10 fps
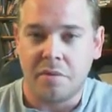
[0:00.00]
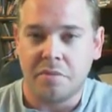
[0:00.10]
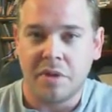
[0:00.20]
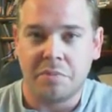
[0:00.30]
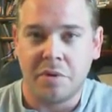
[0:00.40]

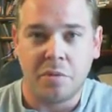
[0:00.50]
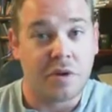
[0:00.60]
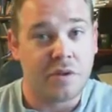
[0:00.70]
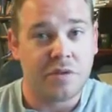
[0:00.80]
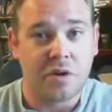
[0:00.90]
they put one
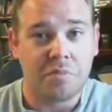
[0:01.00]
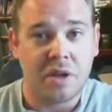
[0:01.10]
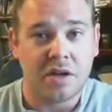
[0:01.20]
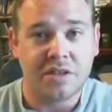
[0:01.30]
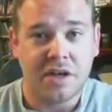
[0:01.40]
of those sort of
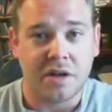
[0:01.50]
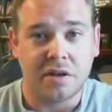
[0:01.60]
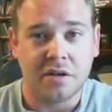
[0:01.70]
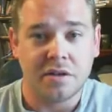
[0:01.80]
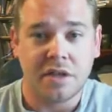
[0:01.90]
plugs here
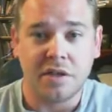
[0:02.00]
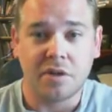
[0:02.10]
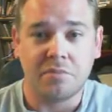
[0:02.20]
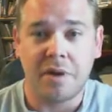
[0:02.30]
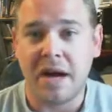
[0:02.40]
that you
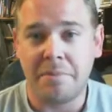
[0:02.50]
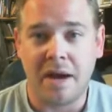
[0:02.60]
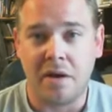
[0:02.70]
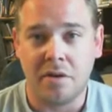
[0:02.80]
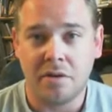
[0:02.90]
can pop
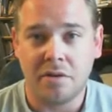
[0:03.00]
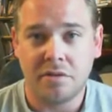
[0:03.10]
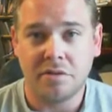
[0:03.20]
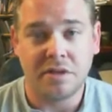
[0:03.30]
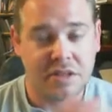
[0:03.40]
out
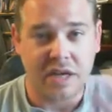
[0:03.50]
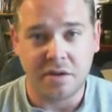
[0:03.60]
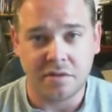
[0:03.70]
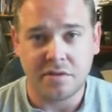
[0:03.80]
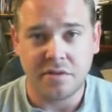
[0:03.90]
to
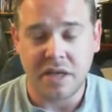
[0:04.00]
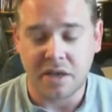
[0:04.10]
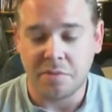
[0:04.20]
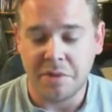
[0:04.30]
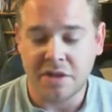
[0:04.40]
take
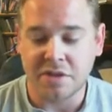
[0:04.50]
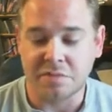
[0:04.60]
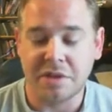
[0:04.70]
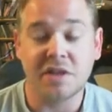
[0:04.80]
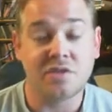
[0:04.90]
your pictures,
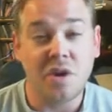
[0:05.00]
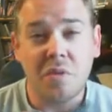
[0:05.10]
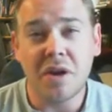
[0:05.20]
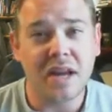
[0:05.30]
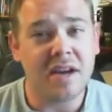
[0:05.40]
because no
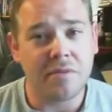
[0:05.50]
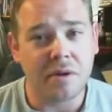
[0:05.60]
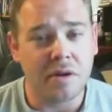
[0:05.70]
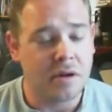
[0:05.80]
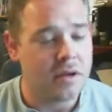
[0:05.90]
one
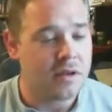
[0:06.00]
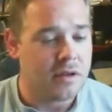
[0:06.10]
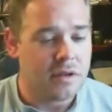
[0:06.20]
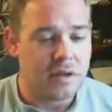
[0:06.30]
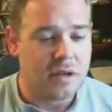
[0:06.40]
ever,
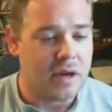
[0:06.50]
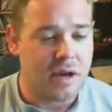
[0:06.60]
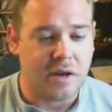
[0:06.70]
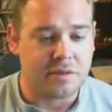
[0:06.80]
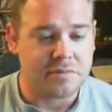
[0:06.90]

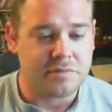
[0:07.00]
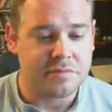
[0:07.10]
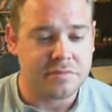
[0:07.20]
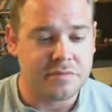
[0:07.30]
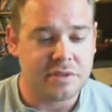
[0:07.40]

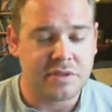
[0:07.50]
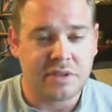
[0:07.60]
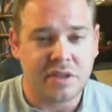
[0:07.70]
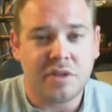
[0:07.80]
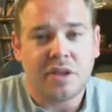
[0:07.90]

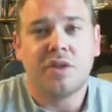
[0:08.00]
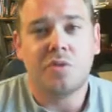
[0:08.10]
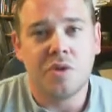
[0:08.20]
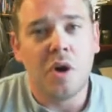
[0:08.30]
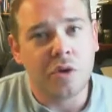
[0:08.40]
like, you
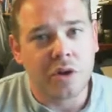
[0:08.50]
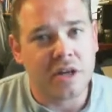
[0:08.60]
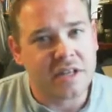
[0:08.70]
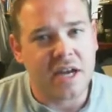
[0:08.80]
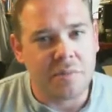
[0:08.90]
know, you're
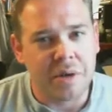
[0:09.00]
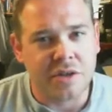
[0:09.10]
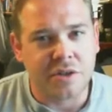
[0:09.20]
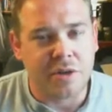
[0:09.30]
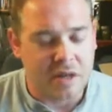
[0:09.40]
going to take a
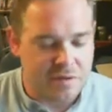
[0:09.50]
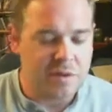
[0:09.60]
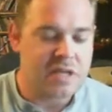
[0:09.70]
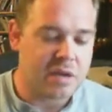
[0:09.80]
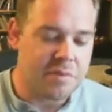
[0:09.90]
picture, right? If I
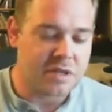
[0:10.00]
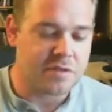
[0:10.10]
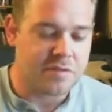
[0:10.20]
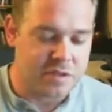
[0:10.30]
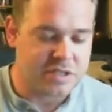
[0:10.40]
want to take a picture,
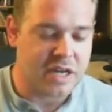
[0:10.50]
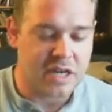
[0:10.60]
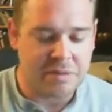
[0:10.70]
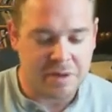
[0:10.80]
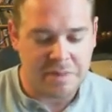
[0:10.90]
first I got to
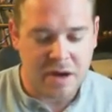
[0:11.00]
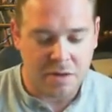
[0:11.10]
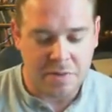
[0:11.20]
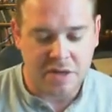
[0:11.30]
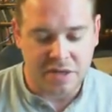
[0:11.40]
hit my power
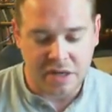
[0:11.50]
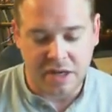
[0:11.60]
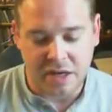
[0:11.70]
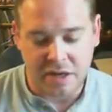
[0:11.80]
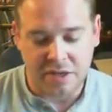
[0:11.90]
button, then I
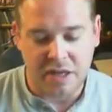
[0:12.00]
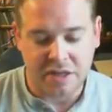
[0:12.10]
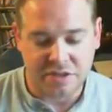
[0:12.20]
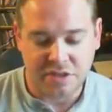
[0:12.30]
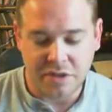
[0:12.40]
got to
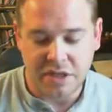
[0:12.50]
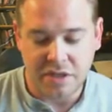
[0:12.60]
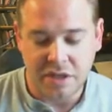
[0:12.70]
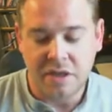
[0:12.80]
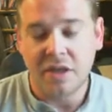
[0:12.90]
unlock the
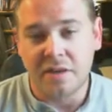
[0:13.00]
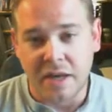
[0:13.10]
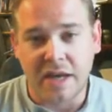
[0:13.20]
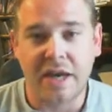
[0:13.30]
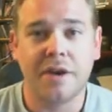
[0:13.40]
screen, and then
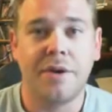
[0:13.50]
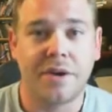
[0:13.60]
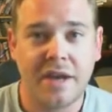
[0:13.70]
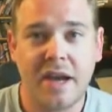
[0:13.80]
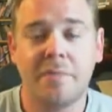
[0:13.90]
I got to go to
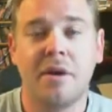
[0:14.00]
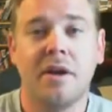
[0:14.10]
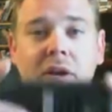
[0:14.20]
camera,